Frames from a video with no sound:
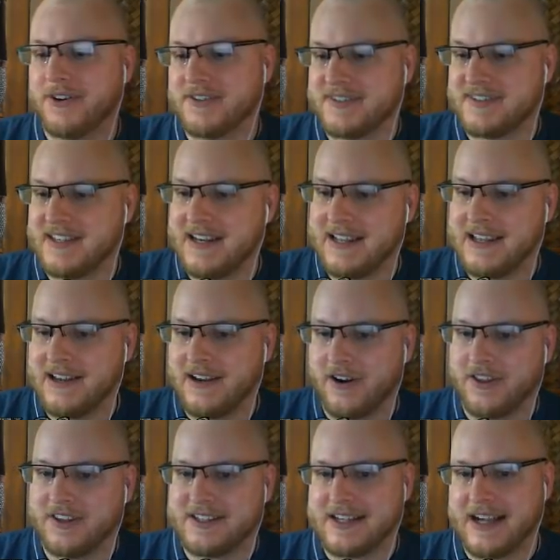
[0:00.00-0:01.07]
city
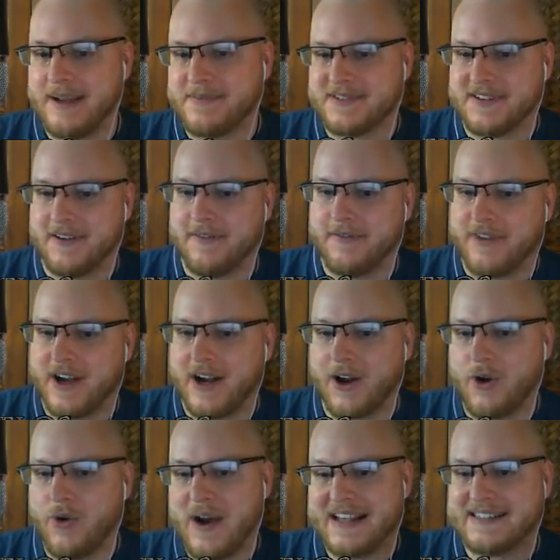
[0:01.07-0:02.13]
or the types of
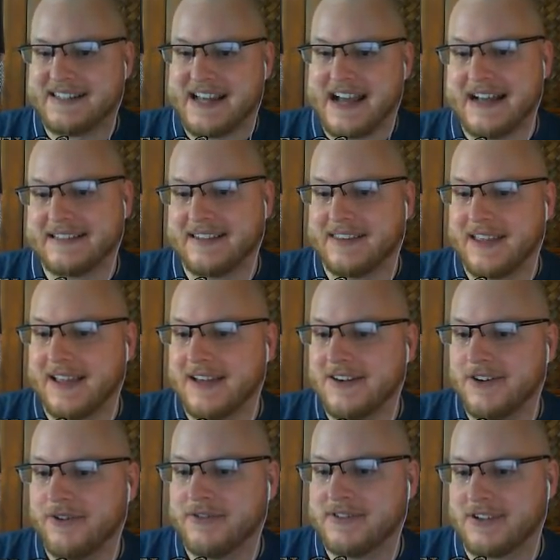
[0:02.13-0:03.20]
quest tasks that they can
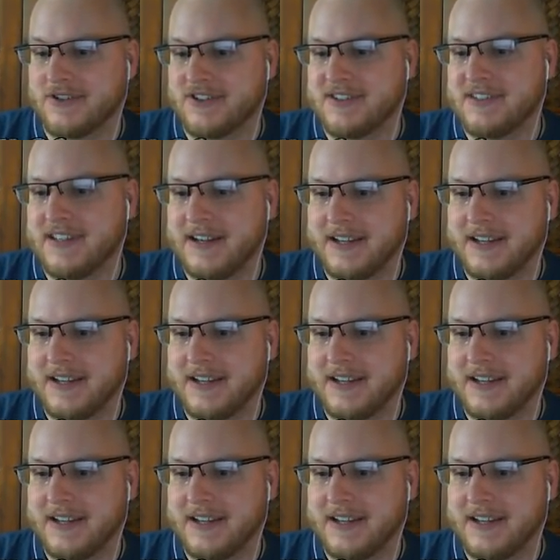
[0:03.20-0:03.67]
do in such a city?